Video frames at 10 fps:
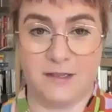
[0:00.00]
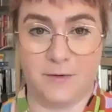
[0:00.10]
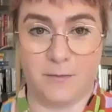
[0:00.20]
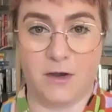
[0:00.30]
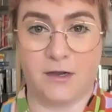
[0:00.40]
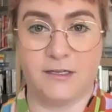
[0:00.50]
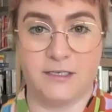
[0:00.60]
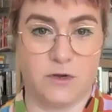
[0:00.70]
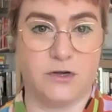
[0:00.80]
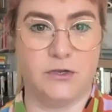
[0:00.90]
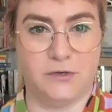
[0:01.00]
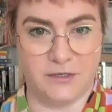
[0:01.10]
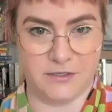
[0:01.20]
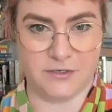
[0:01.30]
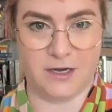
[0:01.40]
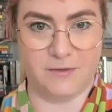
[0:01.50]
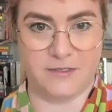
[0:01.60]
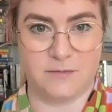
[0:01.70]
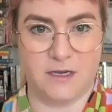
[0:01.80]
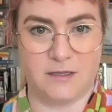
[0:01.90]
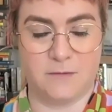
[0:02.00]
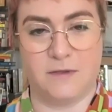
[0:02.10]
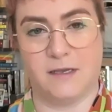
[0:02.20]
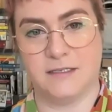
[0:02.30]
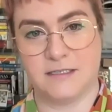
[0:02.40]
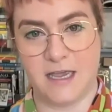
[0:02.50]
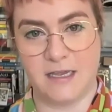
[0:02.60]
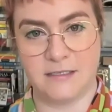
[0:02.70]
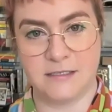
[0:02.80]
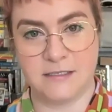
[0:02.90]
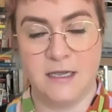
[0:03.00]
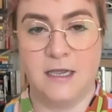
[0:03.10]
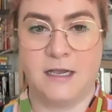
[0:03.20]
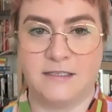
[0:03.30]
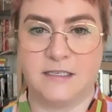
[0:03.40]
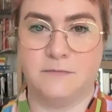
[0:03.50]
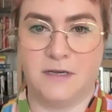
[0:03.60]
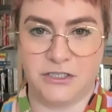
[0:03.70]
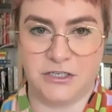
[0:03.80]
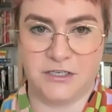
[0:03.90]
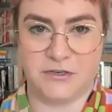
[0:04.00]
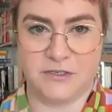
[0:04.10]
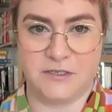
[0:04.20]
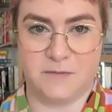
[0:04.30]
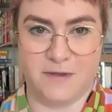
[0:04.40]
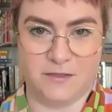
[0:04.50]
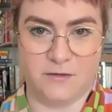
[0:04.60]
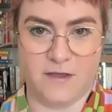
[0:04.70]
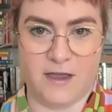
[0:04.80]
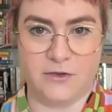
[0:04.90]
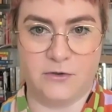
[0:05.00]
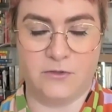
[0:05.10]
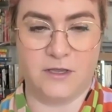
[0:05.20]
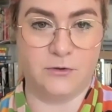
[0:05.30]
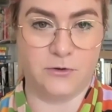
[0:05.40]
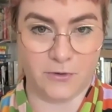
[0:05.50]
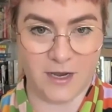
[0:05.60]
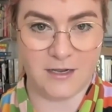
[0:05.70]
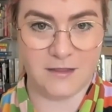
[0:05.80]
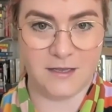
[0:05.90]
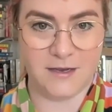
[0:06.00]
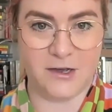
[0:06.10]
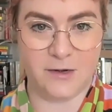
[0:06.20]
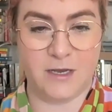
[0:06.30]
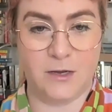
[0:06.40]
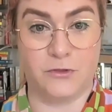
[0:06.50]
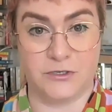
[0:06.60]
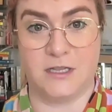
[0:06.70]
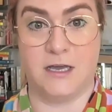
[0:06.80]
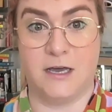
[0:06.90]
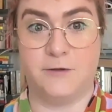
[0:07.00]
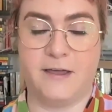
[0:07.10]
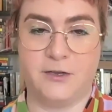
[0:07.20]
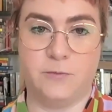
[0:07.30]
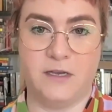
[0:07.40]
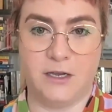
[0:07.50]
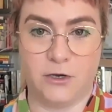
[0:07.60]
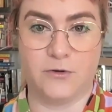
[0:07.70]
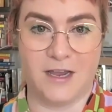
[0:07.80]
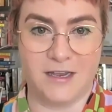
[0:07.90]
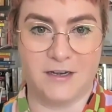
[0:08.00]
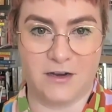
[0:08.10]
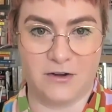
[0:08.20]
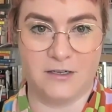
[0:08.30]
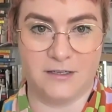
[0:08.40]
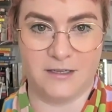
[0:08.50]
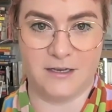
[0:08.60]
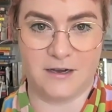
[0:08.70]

labor market is where unions are able to make the biggest gains because it's much easier to demand the value that you create in the economy when there's a lot of value being created currently in the